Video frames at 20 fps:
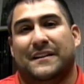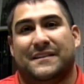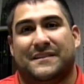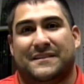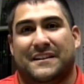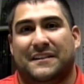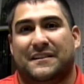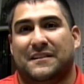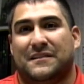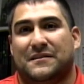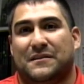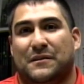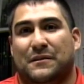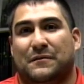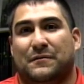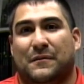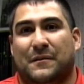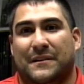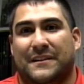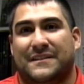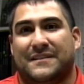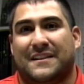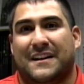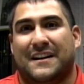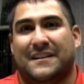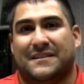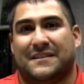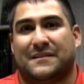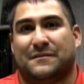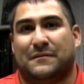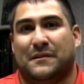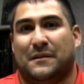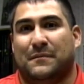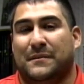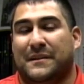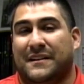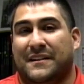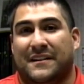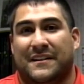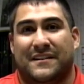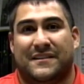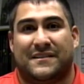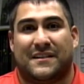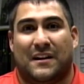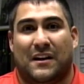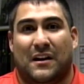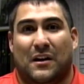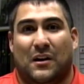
to set the tone for these guys as well, because